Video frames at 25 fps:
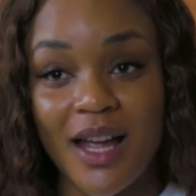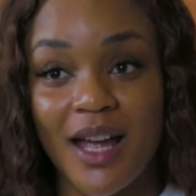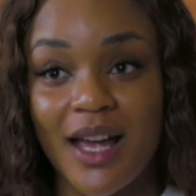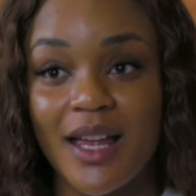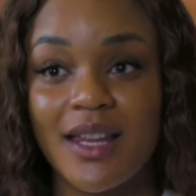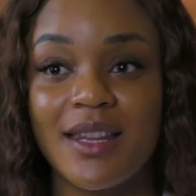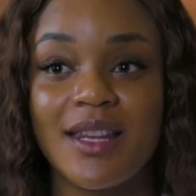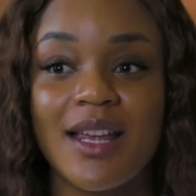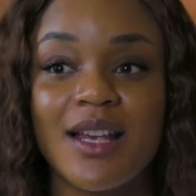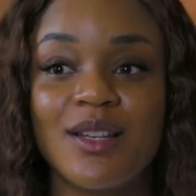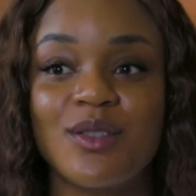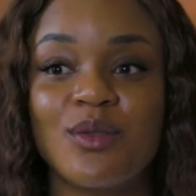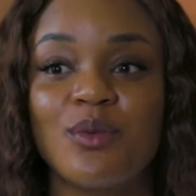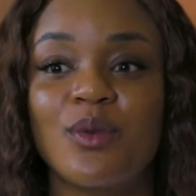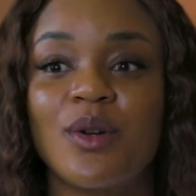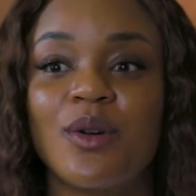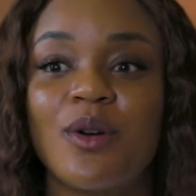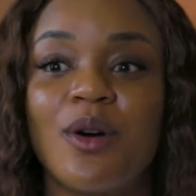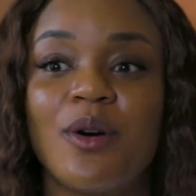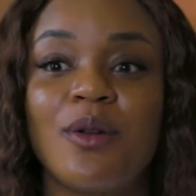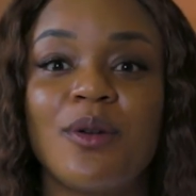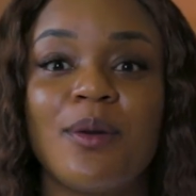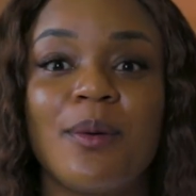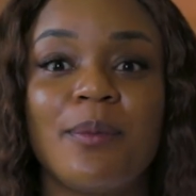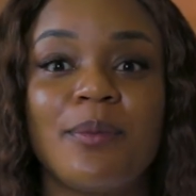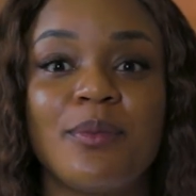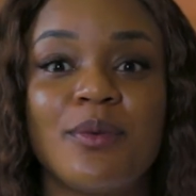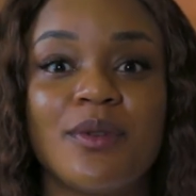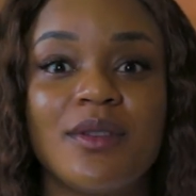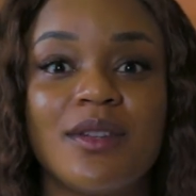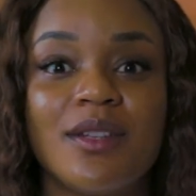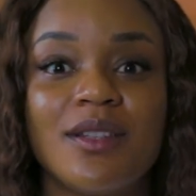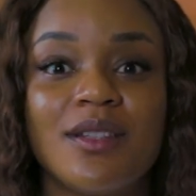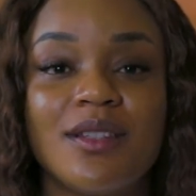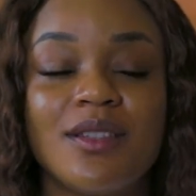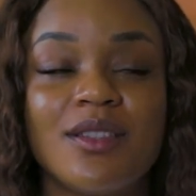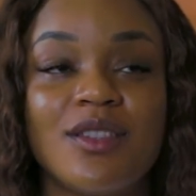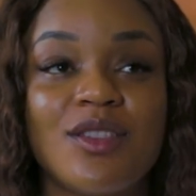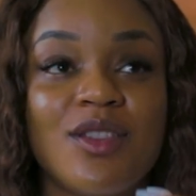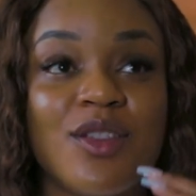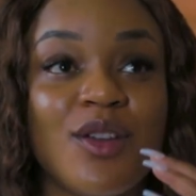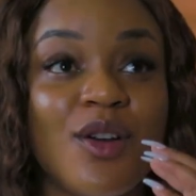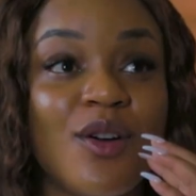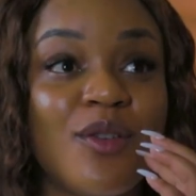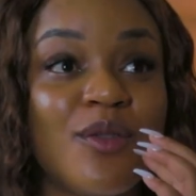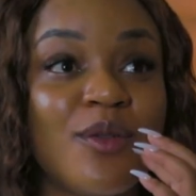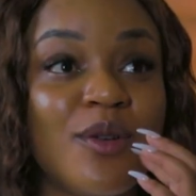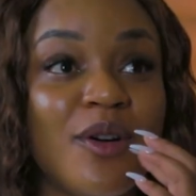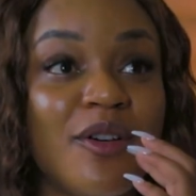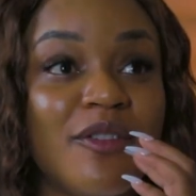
And that's where we're coming up with this theory